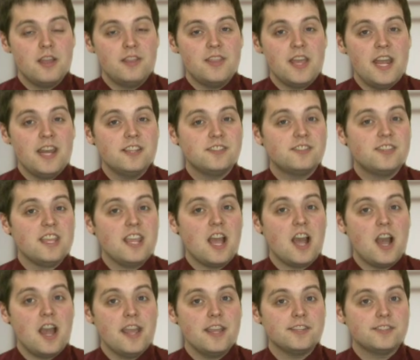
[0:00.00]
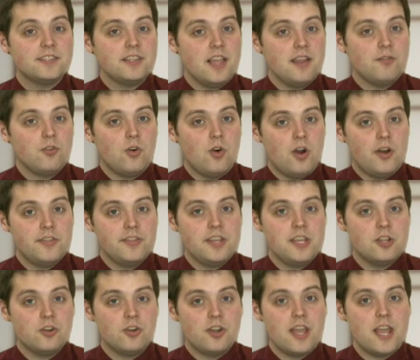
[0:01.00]
That is the highest level on
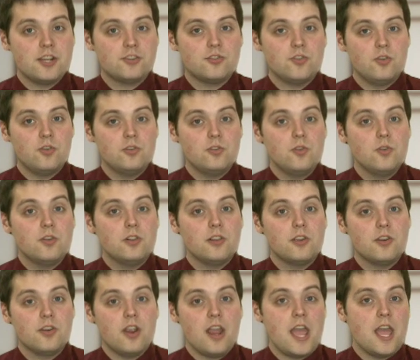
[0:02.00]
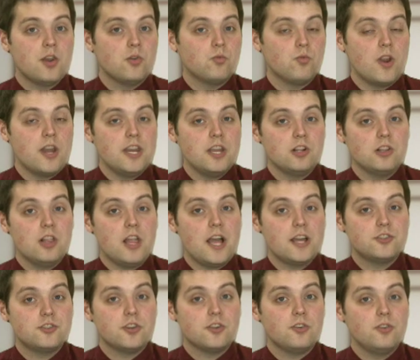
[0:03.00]
the International Nuclear and
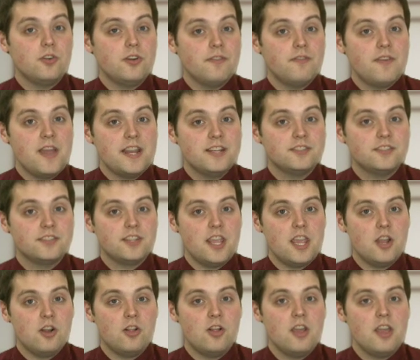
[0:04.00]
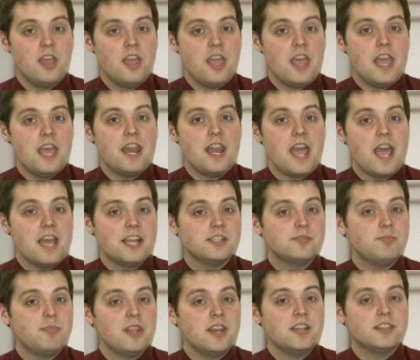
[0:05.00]
Radiological Event Scale, and
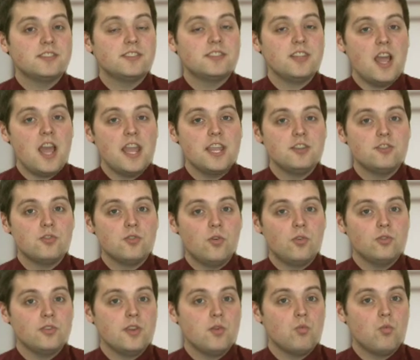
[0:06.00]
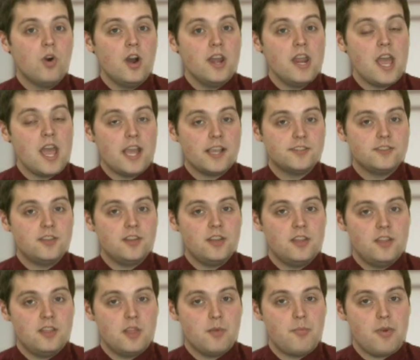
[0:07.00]
has been assigned to only one
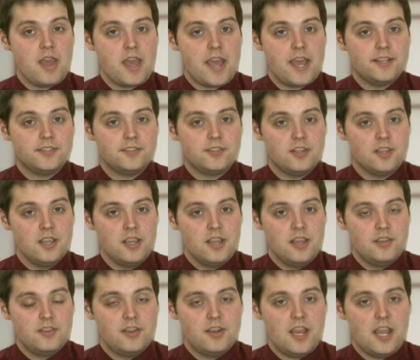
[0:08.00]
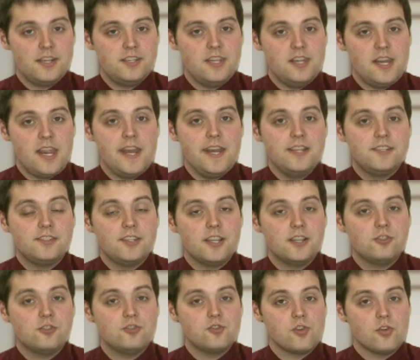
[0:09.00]
accident in the past, the
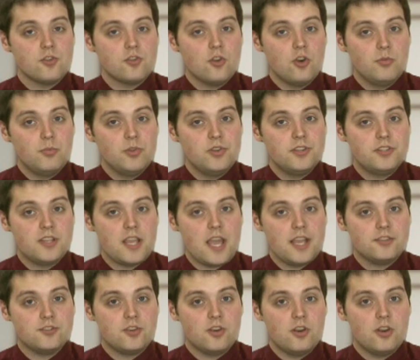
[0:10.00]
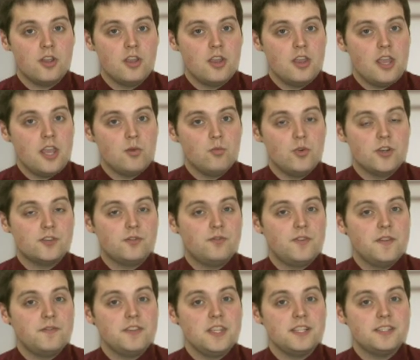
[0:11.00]
1986 Chernobyl disaster, in which
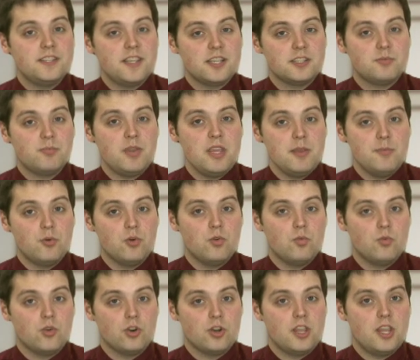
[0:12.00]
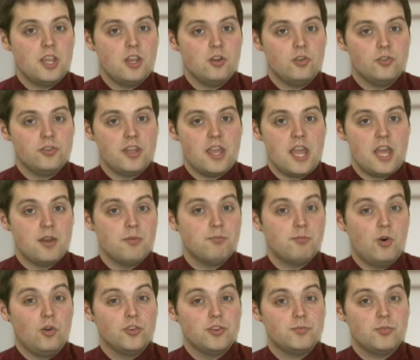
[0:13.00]
56 people were killed and
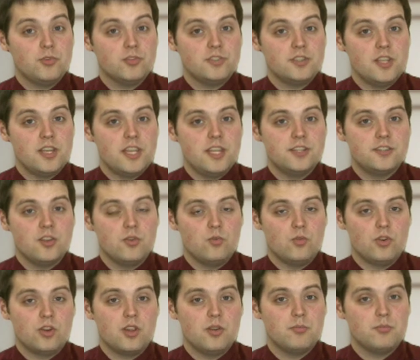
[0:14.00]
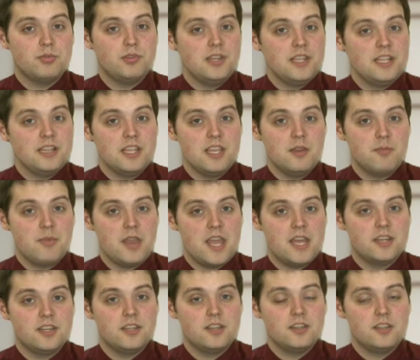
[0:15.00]
multiple cities were completely
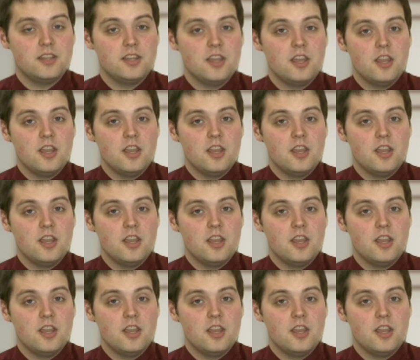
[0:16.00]
abandoned.